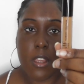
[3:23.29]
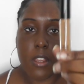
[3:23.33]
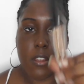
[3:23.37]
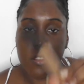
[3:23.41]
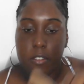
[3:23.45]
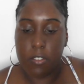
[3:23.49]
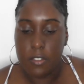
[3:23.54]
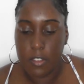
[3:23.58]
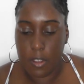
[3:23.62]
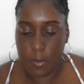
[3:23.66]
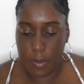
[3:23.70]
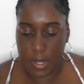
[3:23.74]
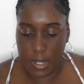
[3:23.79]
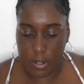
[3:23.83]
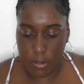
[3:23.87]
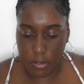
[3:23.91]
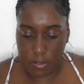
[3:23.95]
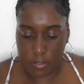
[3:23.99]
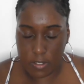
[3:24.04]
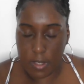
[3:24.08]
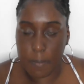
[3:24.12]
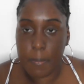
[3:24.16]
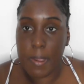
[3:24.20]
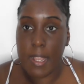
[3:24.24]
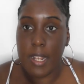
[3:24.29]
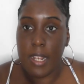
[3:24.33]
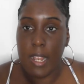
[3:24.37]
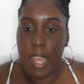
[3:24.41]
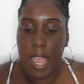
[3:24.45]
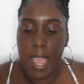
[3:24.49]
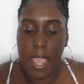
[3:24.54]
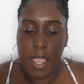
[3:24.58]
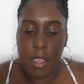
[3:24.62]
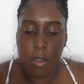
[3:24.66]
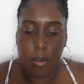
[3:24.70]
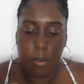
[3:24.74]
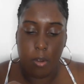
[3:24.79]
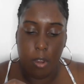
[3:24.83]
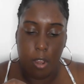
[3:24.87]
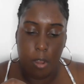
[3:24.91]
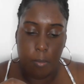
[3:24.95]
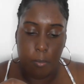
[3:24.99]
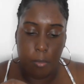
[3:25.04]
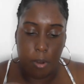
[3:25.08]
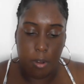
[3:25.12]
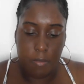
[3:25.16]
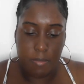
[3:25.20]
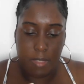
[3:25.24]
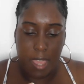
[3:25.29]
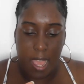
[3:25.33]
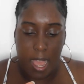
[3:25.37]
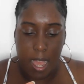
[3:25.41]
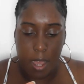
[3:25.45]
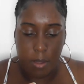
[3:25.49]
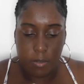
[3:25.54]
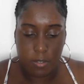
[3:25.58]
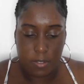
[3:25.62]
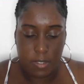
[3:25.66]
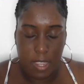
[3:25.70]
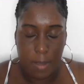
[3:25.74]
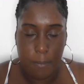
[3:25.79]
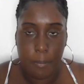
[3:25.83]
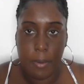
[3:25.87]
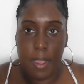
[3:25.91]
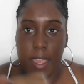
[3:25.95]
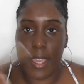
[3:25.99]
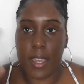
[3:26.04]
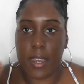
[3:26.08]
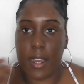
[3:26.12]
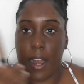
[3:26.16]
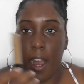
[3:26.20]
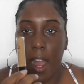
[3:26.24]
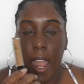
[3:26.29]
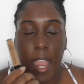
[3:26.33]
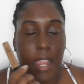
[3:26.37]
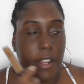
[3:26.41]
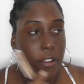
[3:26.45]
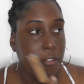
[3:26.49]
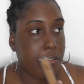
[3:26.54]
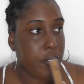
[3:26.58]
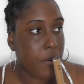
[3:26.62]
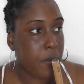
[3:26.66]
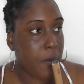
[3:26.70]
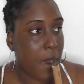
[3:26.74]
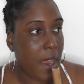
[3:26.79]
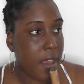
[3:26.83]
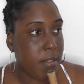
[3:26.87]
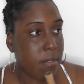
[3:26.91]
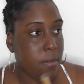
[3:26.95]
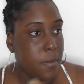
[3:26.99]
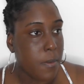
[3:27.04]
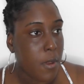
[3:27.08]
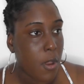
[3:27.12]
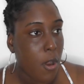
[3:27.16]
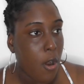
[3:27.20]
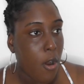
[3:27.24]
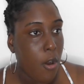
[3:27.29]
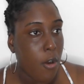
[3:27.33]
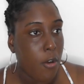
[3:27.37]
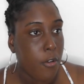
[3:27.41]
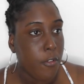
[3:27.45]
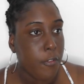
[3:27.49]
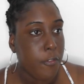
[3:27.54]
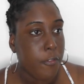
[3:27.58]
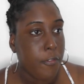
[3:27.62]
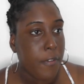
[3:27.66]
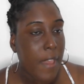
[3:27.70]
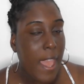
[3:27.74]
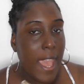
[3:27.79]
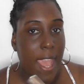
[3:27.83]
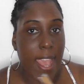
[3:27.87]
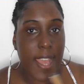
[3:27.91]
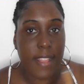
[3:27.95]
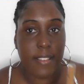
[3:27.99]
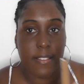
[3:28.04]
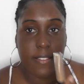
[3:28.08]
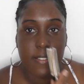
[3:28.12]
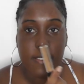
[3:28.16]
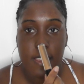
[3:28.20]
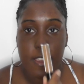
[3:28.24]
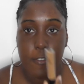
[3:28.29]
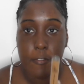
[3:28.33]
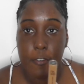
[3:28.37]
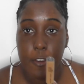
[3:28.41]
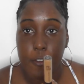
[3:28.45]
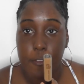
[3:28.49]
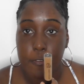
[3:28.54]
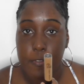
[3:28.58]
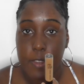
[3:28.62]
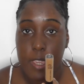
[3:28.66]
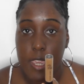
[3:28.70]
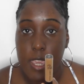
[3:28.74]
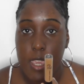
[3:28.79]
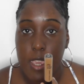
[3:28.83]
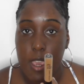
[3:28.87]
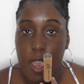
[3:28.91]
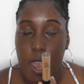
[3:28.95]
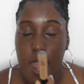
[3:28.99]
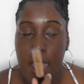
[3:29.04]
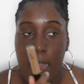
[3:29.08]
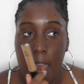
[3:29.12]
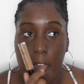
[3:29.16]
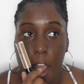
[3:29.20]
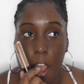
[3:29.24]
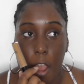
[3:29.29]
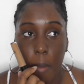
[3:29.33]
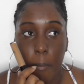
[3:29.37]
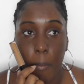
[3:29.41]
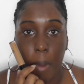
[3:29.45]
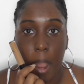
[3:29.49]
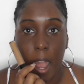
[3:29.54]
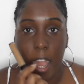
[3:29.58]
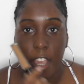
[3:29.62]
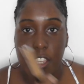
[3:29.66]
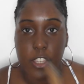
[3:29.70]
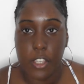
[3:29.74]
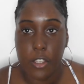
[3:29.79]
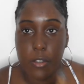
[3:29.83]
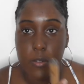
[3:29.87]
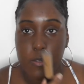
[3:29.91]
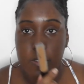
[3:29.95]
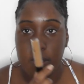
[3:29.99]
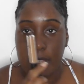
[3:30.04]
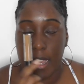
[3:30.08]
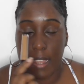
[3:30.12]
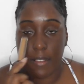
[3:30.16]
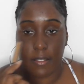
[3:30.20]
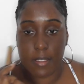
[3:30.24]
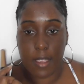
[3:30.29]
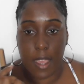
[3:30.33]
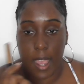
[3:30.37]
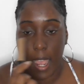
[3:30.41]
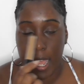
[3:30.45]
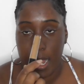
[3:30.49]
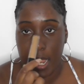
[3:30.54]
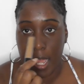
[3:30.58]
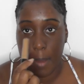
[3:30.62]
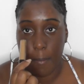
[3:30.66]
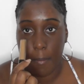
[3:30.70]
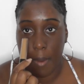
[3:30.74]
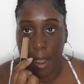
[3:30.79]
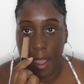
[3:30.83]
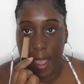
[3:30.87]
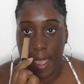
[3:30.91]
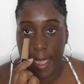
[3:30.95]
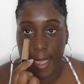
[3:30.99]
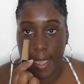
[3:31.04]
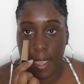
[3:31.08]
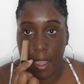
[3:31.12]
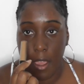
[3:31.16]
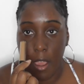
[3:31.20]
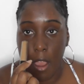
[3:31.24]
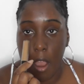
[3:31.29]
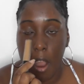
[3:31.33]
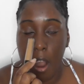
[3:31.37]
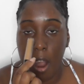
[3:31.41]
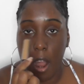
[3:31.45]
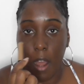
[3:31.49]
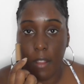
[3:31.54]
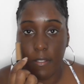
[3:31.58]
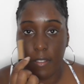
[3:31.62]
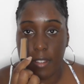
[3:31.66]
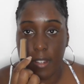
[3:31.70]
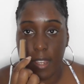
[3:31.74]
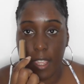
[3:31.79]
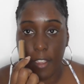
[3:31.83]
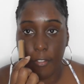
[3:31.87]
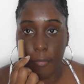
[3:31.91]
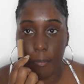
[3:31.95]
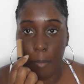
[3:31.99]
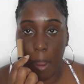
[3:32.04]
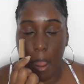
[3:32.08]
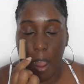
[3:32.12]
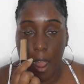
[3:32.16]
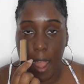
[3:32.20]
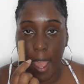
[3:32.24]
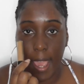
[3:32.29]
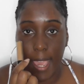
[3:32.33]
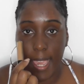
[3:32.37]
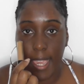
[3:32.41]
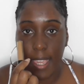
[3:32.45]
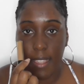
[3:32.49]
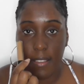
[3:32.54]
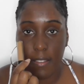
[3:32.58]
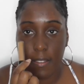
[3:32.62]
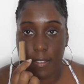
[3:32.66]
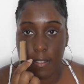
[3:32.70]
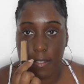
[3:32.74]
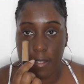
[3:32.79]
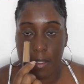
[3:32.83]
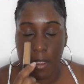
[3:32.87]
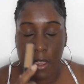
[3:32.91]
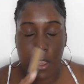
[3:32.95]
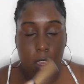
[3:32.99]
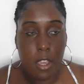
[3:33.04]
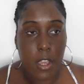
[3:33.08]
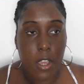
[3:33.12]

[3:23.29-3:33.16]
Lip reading: So it looks a bit light on the outside, but it kind of reminds me of NC50. I used that to highlight underneath my eyes.